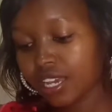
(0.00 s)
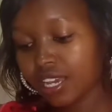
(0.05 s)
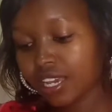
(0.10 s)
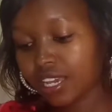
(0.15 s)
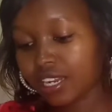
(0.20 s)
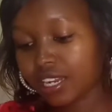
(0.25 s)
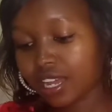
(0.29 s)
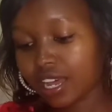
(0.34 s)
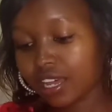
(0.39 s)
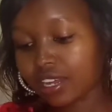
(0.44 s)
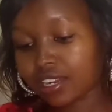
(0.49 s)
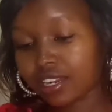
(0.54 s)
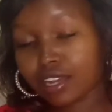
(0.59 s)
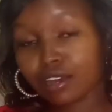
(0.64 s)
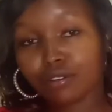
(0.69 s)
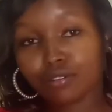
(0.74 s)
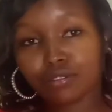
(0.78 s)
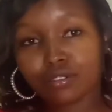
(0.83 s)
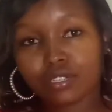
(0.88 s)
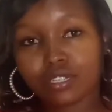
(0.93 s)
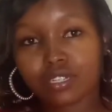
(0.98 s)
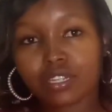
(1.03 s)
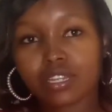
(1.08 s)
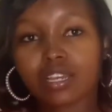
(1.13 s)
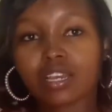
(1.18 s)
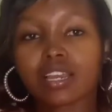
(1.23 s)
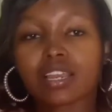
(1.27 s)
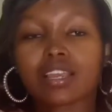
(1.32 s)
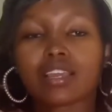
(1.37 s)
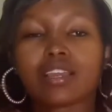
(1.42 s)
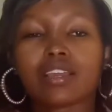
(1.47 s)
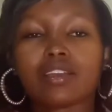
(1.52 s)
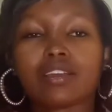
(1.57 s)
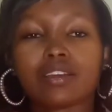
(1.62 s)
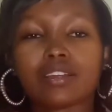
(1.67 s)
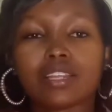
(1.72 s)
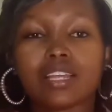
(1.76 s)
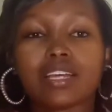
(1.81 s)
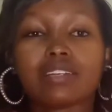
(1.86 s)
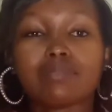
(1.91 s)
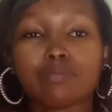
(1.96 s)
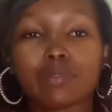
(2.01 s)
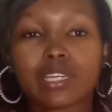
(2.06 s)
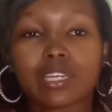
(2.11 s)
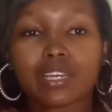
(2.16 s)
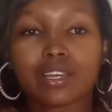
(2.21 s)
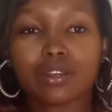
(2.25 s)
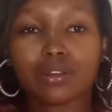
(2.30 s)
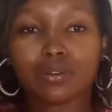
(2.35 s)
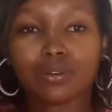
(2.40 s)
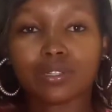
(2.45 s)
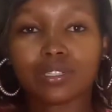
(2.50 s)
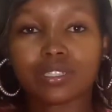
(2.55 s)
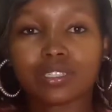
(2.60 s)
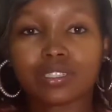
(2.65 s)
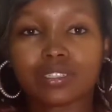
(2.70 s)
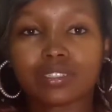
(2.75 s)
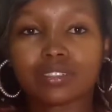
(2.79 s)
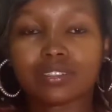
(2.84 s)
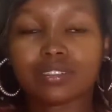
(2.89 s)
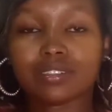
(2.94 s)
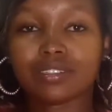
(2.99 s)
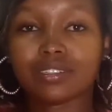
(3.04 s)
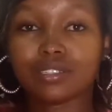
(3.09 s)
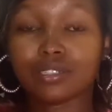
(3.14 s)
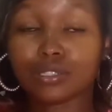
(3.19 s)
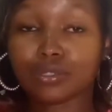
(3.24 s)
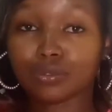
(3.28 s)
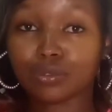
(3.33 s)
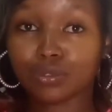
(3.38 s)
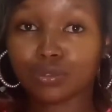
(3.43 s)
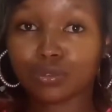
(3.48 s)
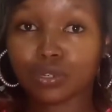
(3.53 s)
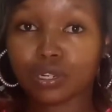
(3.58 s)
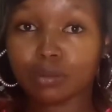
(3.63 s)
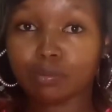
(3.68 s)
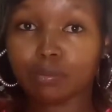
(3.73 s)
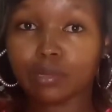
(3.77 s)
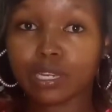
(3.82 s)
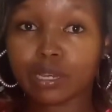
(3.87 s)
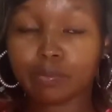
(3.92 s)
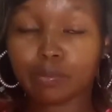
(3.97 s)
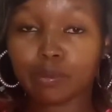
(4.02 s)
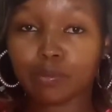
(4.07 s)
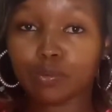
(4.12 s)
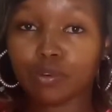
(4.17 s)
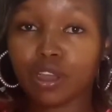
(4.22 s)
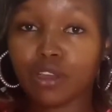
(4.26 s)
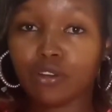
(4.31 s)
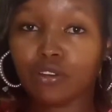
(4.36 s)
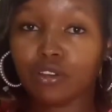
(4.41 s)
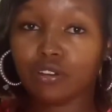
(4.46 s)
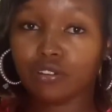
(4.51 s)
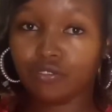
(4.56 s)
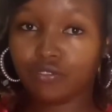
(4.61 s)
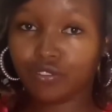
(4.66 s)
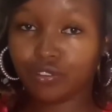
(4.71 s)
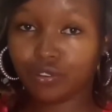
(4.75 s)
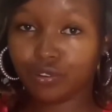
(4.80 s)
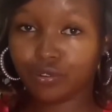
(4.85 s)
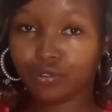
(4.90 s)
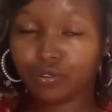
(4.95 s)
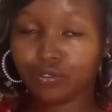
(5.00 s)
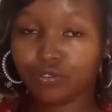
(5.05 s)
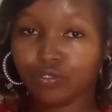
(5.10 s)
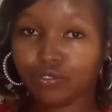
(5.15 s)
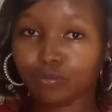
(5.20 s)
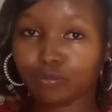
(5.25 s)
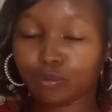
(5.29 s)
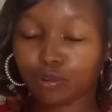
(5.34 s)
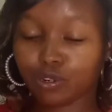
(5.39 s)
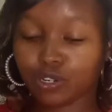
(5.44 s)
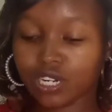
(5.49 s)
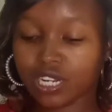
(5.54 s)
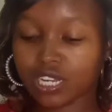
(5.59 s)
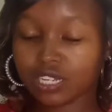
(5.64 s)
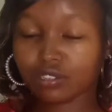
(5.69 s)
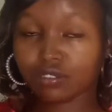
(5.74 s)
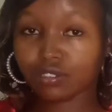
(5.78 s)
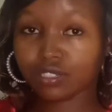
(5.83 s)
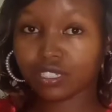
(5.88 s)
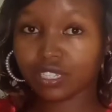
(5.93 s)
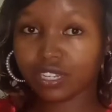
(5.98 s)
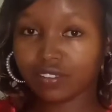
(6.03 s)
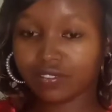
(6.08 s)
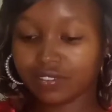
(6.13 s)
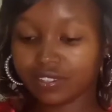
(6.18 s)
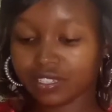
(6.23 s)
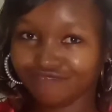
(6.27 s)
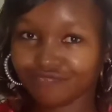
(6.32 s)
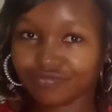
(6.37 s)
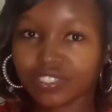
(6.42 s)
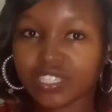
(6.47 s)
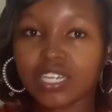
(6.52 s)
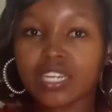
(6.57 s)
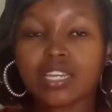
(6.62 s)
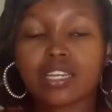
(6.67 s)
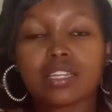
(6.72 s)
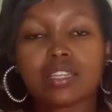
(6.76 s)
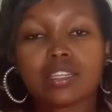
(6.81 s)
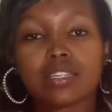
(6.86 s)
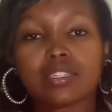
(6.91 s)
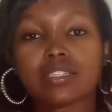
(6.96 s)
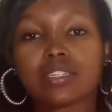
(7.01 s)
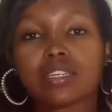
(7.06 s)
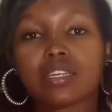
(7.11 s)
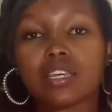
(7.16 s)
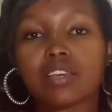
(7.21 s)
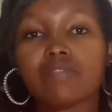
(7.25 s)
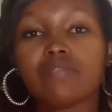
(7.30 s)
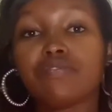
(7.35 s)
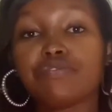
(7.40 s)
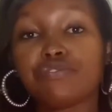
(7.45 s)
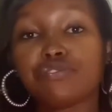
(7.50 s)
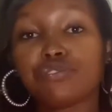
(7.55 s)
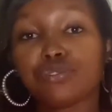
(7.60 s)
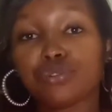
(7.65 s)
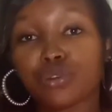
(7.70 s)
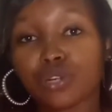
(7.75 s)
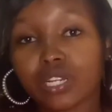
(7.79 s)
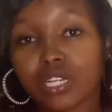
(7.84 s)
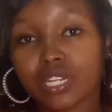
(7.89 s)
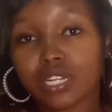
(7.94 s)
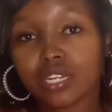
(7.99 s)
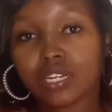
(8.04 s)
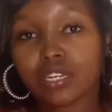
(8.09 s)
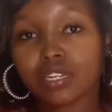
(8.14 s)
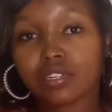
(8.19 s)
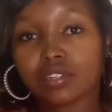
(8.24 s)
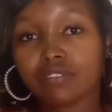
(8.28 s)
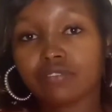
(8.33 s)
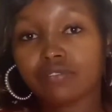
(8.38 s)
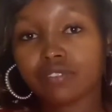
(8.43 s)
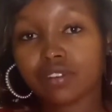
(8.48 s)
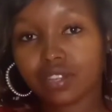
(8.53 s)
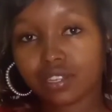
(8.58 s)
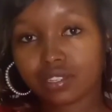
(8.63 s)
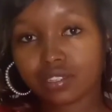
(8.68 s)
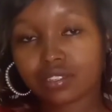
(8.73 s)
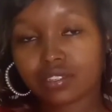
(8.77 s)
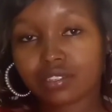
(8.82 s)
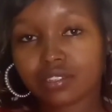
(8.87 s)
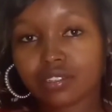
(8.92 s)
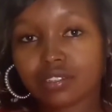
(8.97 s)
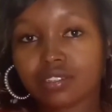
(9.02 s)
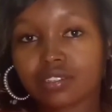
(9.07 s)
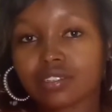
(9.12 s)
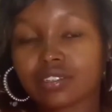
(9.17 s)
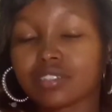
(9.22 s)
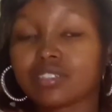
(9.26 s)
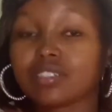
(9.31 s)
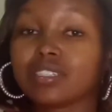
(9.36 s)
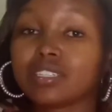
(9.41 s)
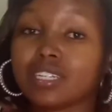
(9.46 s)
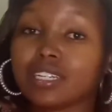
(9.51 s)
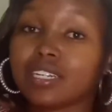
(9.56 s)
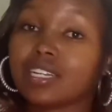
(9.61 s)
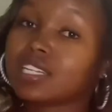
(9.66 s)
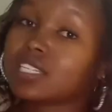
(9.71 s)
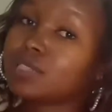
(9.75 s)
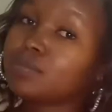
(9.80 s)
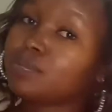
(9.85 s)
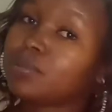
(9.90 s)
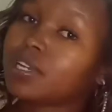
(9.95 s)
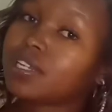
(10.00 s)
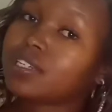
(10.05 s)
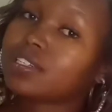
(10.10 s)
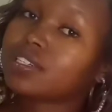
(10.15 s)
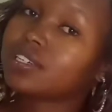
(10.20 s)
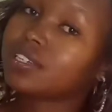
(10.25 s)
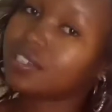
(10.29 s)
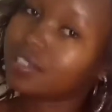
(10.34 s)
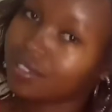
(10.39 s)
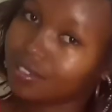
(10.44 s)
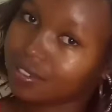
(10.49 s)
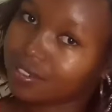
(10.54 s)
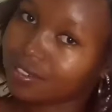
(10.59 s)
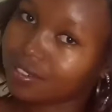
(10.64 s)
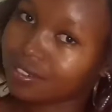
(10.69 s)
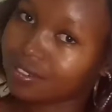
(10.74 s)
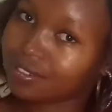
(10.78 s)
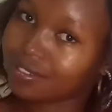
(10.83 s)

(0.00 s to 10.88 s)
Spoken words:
And now, that making noise is what will make people aware of your product or service. They say give fuel first, then expect heat.